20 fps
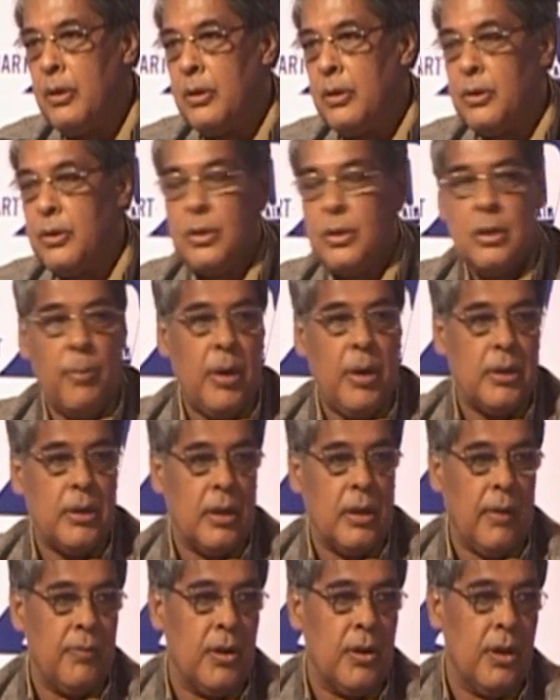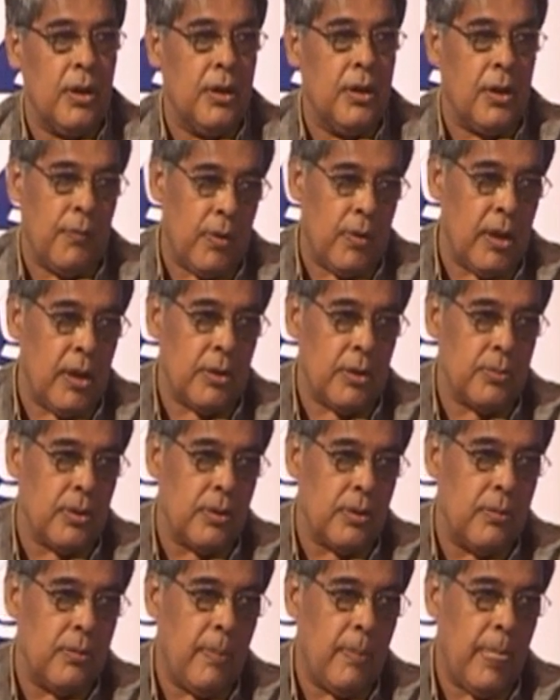This is a matter of great reflection.
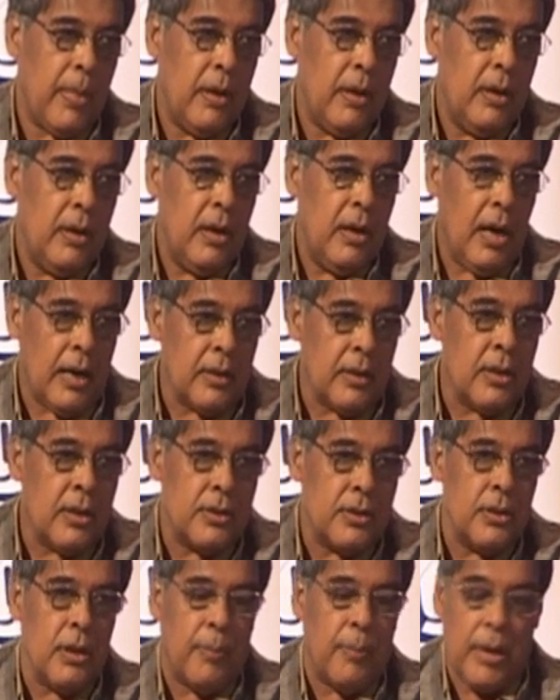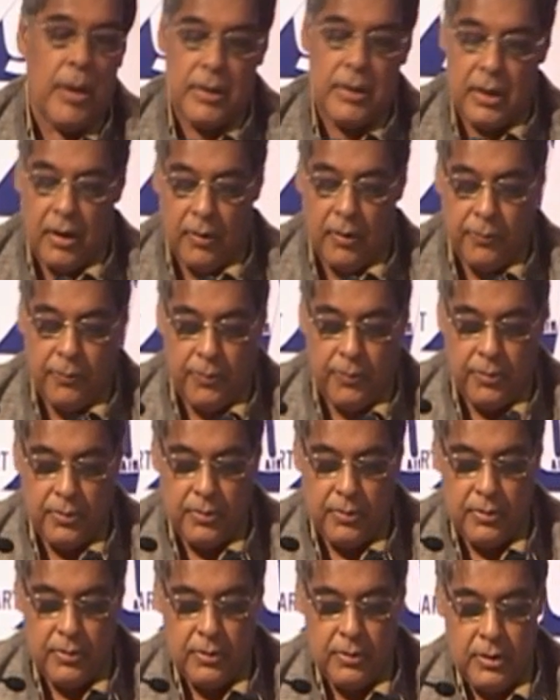And this is a matter of
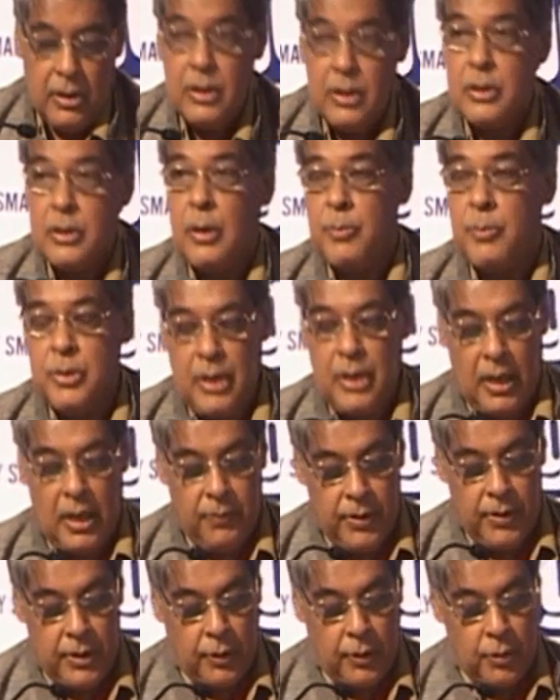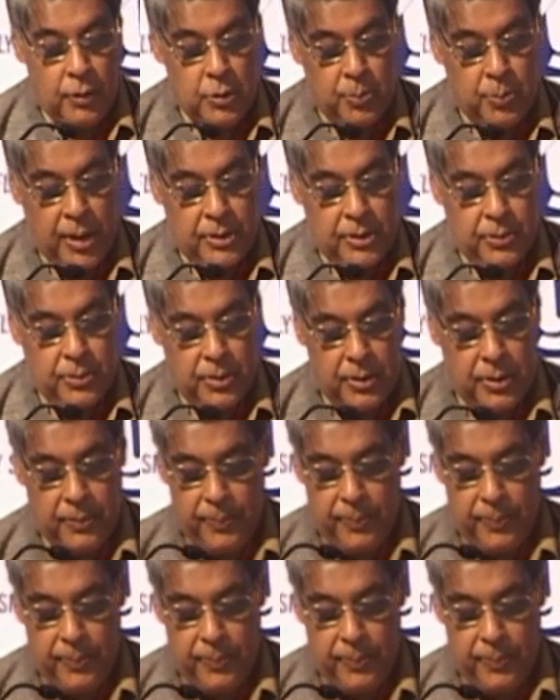some self introspection.